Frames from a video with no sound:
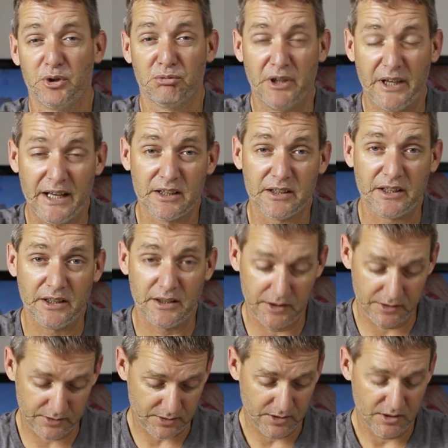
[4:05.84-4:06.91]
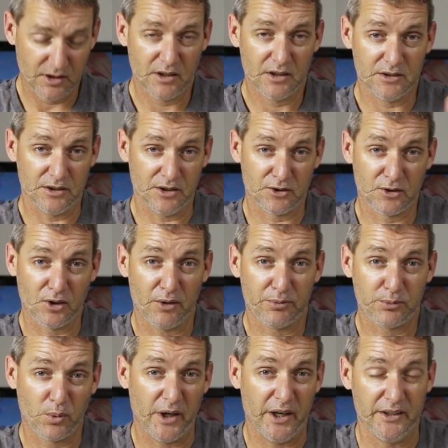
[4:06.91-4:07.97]
the reality is that the
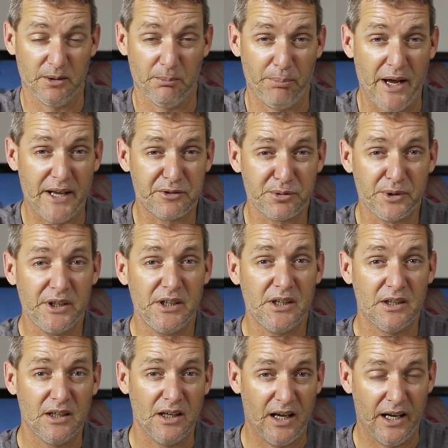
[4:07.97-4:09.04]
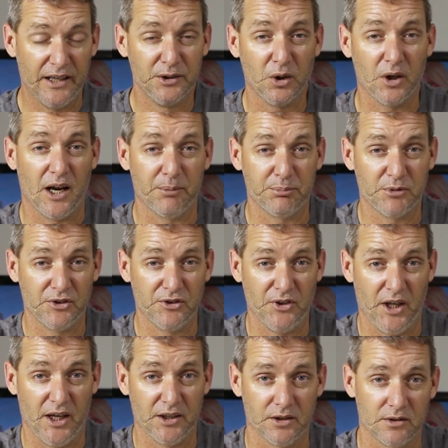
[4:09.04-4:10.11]
software and the battery are not up to
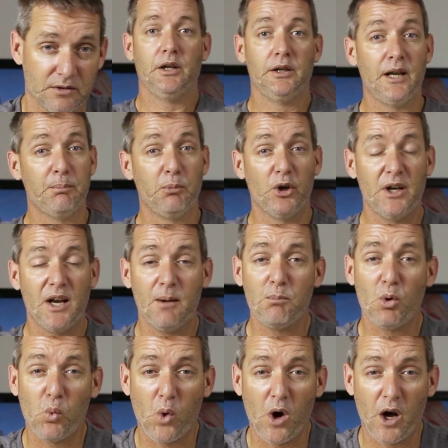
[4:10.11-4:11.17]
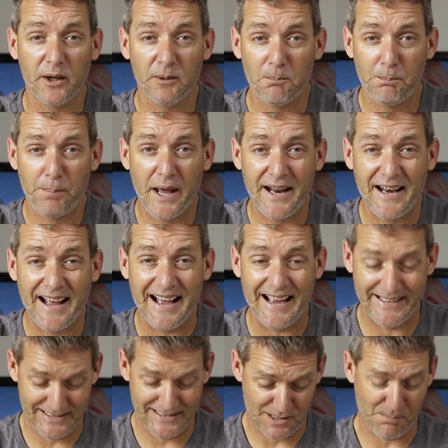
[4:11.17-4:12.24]
standard. Now, my number one pet
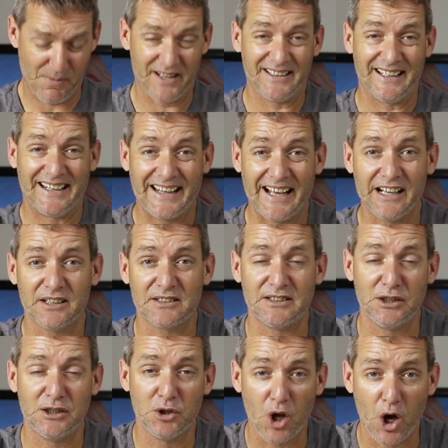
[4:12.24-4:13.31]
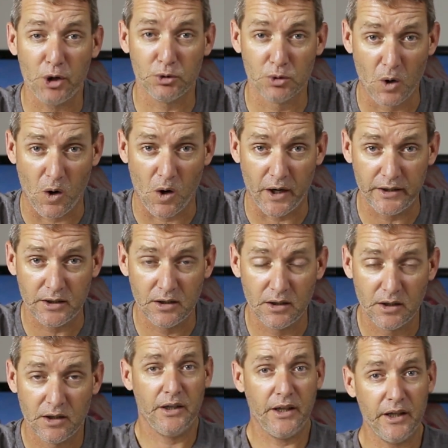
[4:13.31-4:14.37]
hate about the Galaxy Note 9
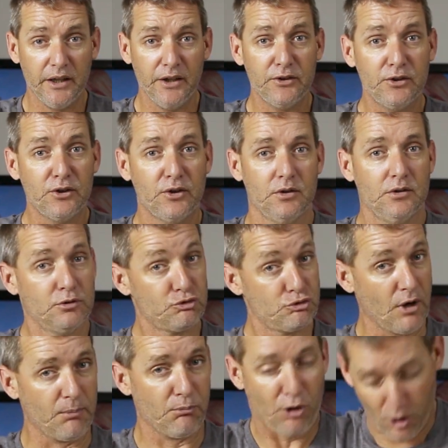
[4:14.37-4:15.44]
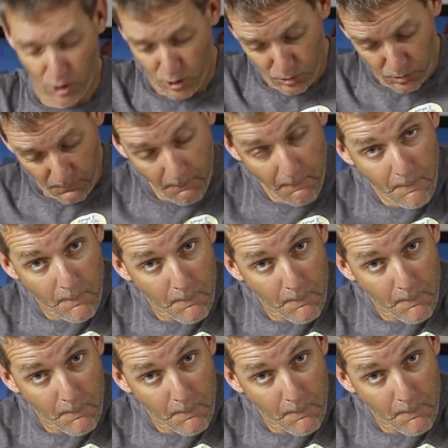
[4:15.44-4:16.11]
is, drum roll,